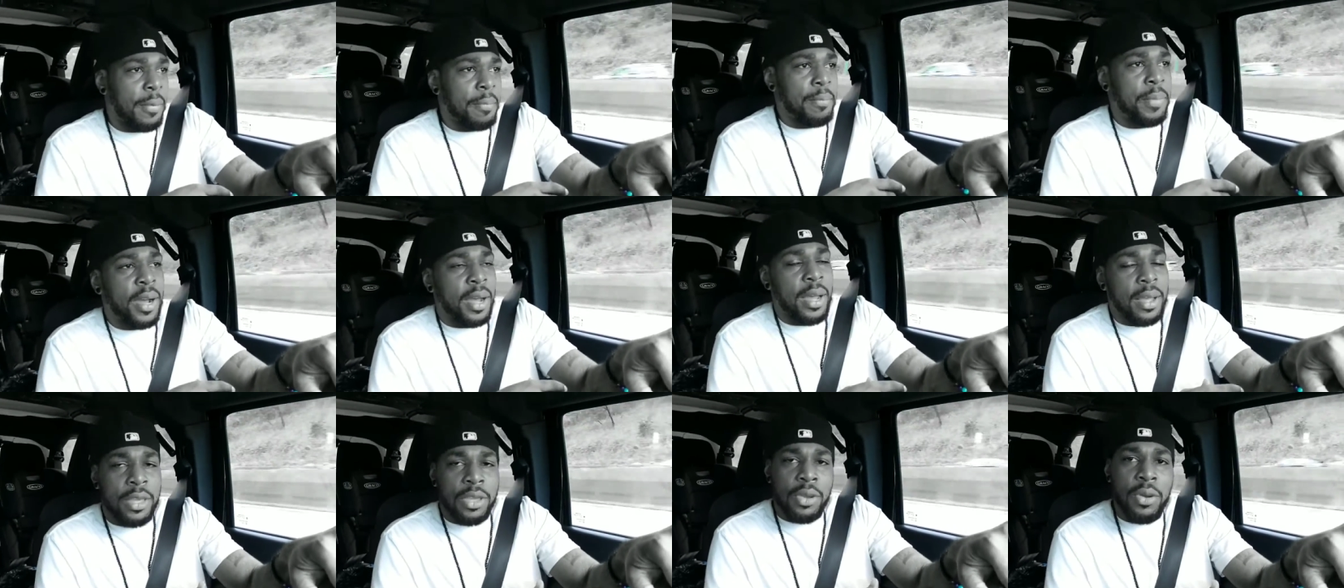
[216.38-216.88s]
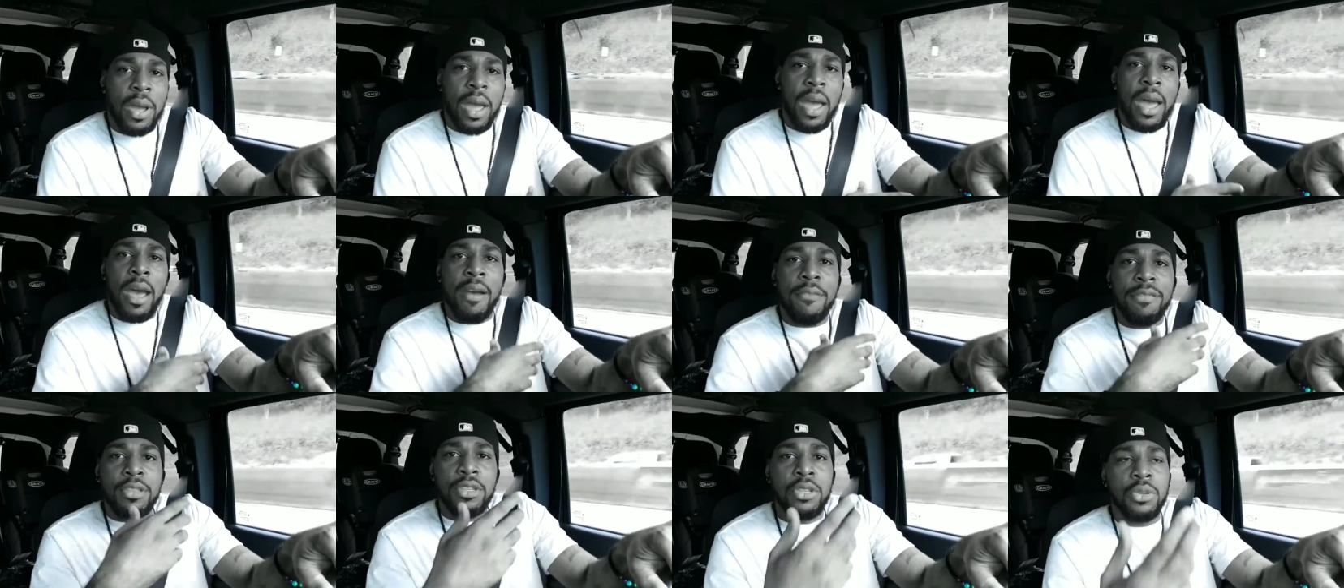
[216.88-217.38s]
but you
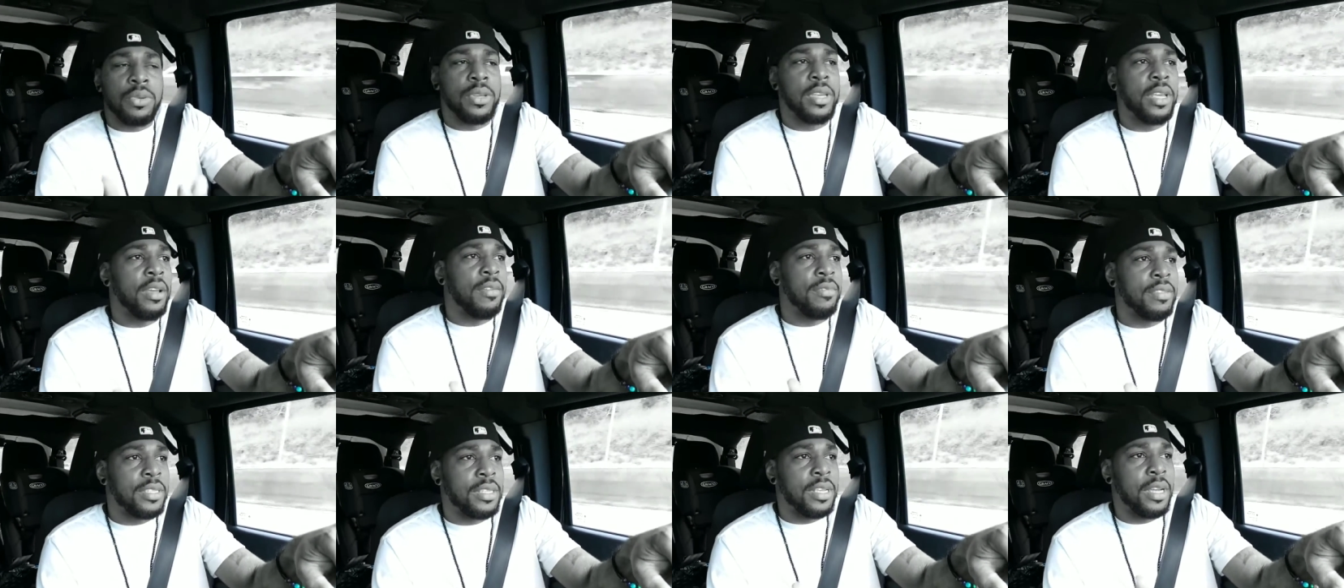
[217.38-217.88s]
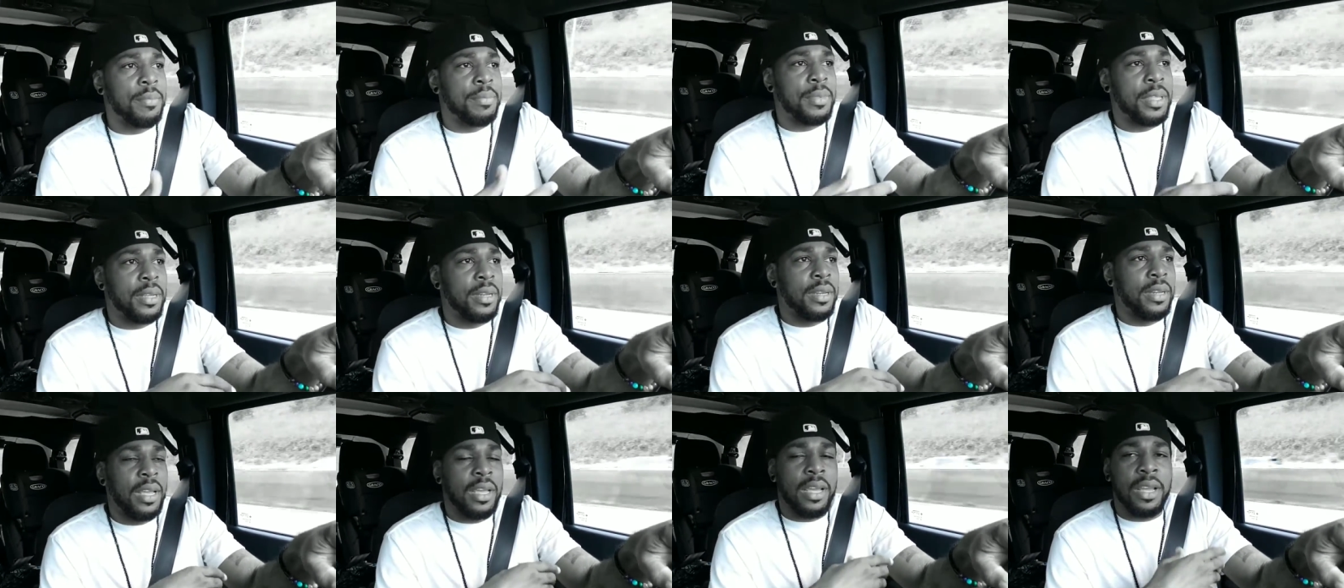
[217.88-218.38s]
have to give
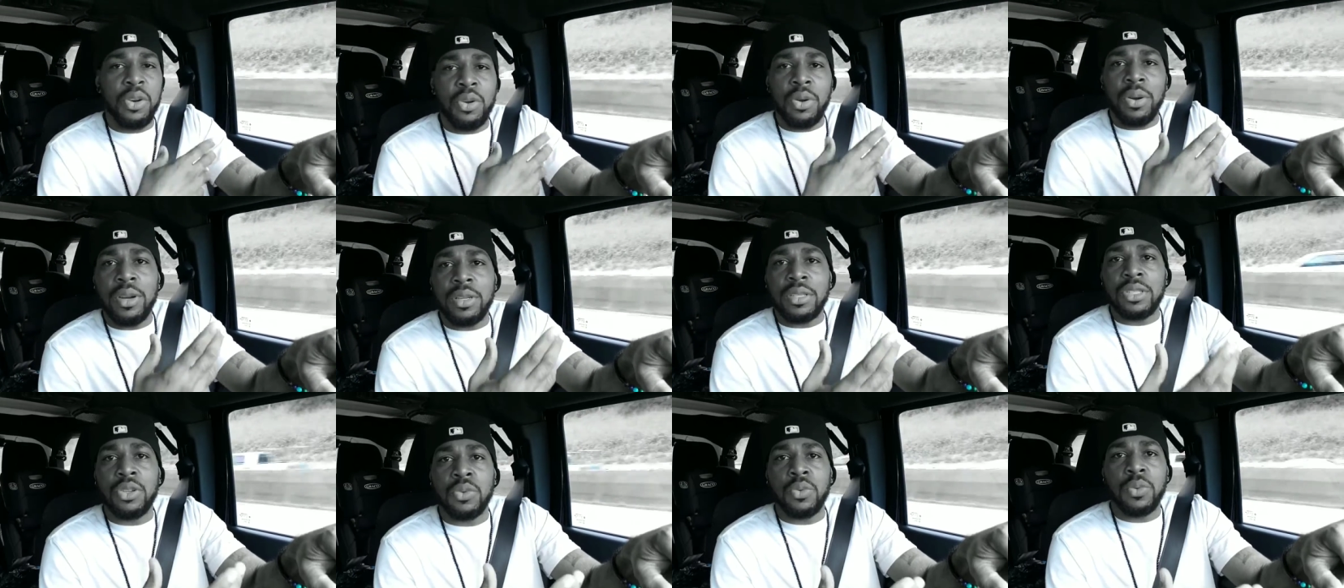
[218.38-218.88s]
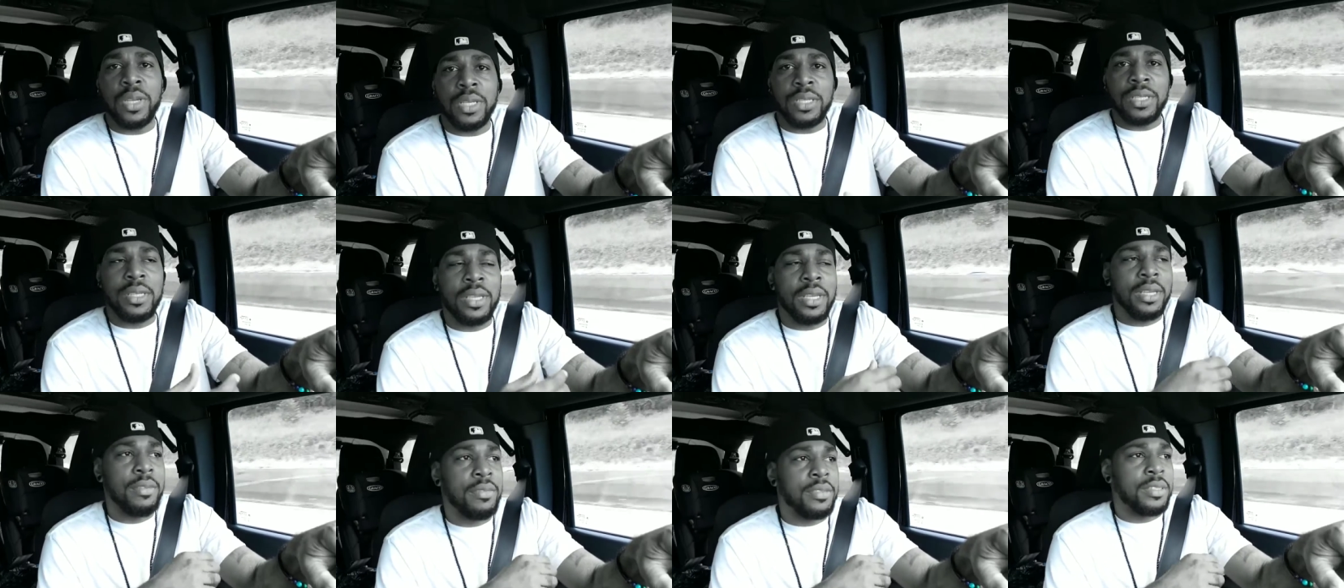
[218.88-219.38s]
something in order to
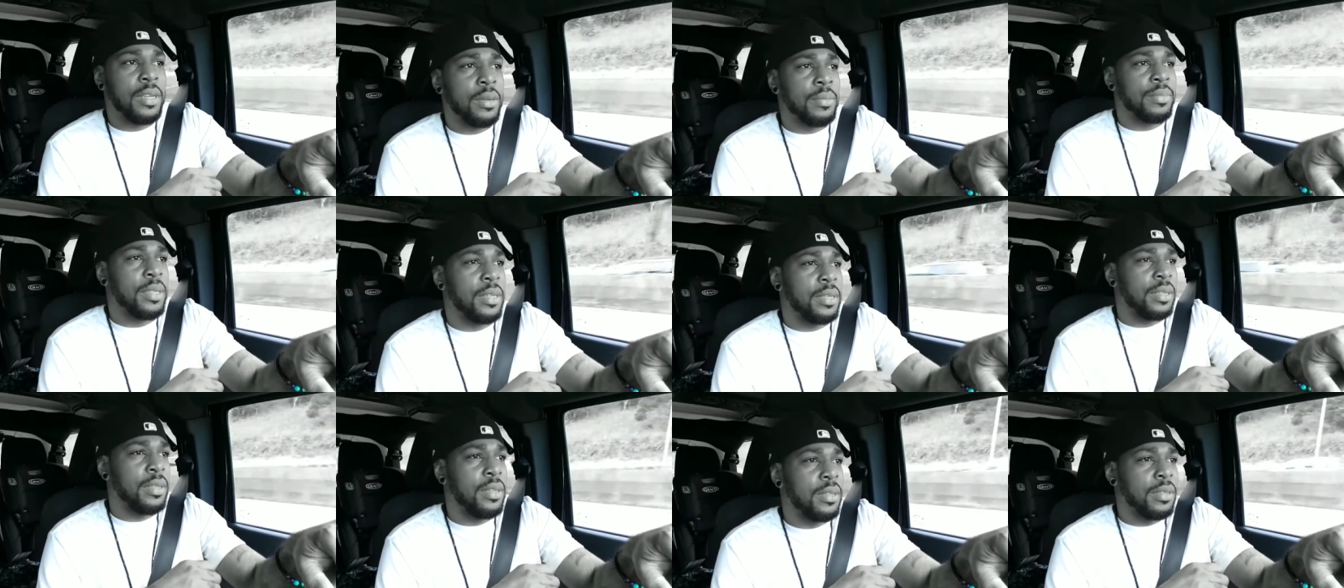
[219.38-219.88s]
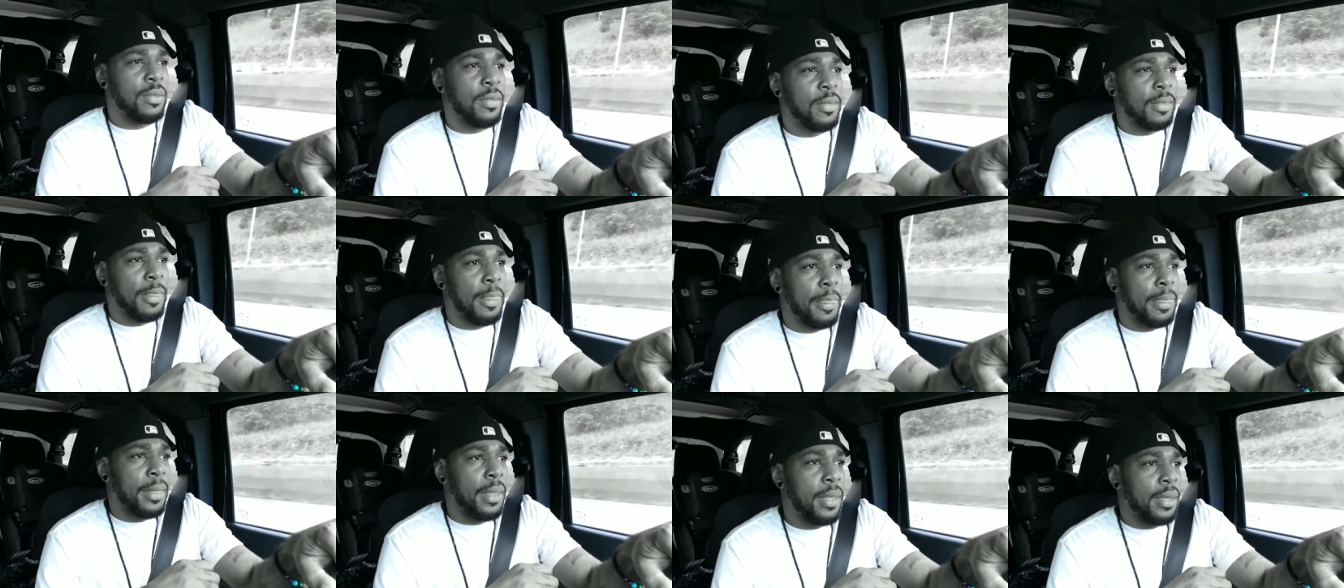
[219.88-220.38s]
receive something.
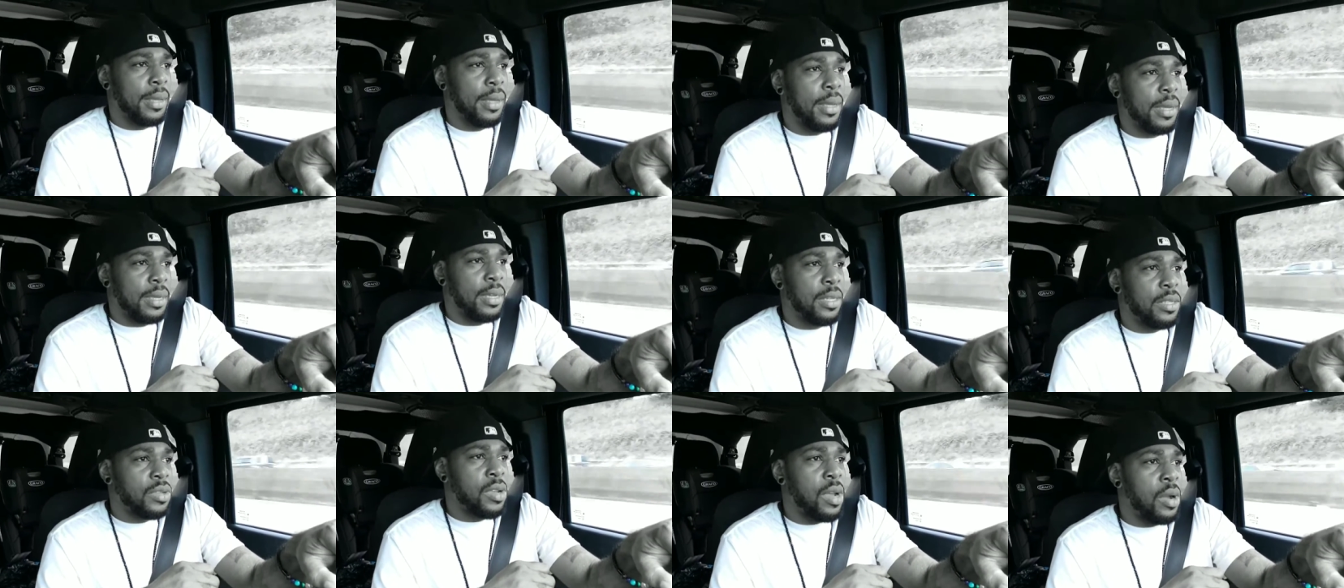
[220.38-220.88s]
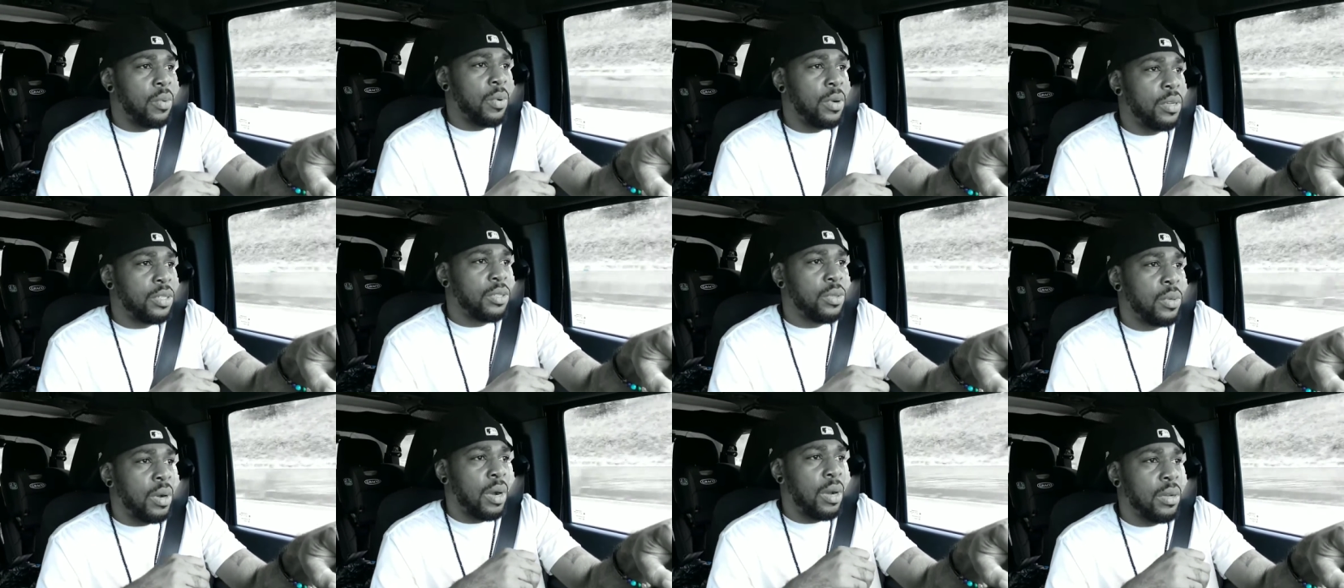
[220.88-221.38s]
So I
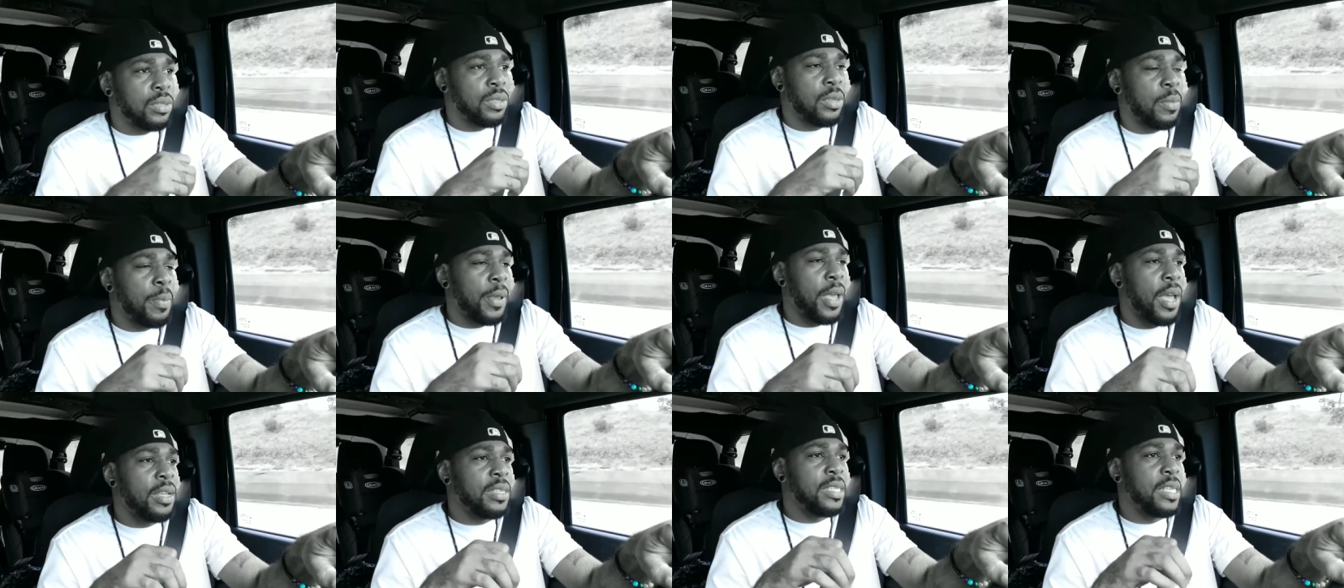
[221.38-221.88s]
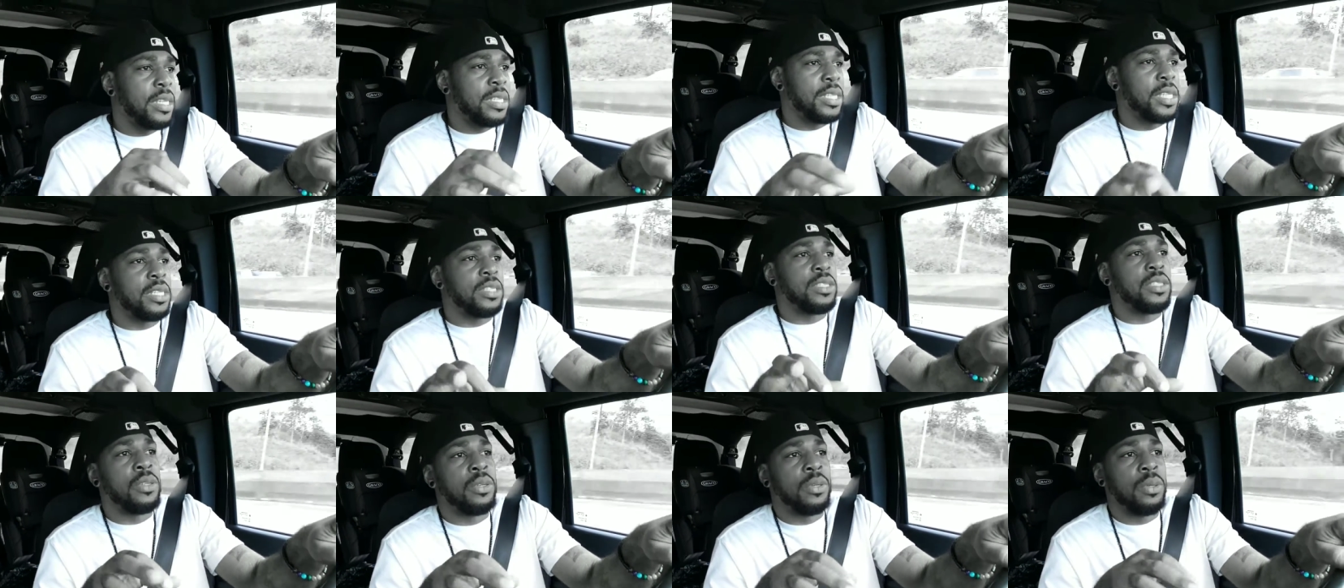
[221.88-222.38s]
want you all to pay
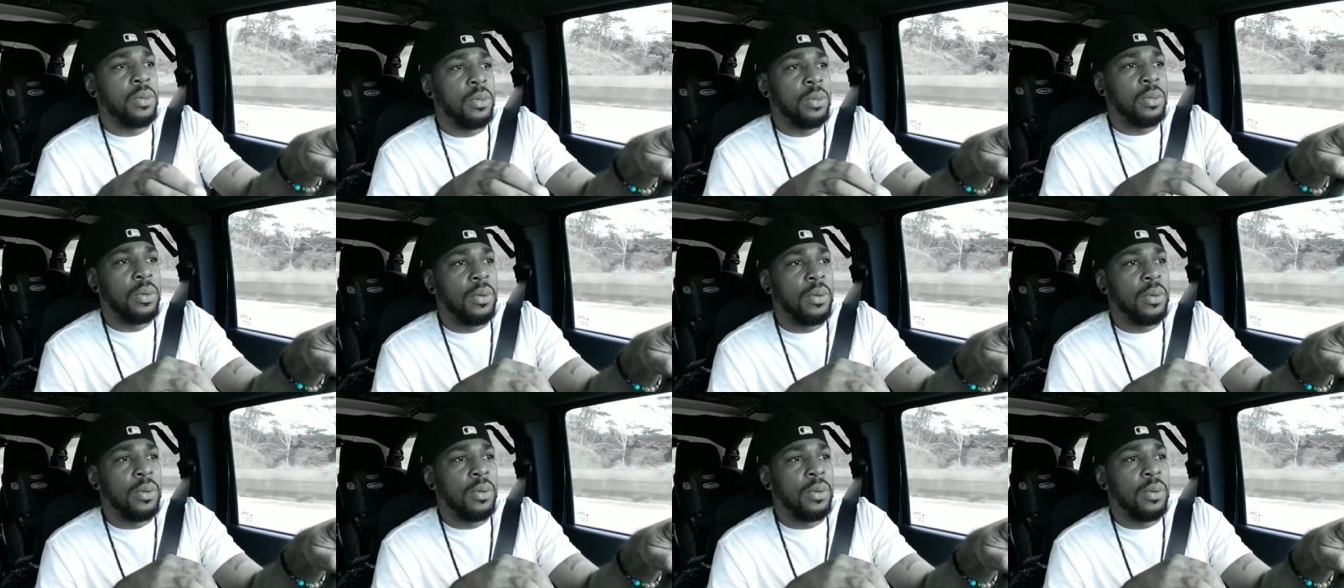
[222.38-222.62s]
attention to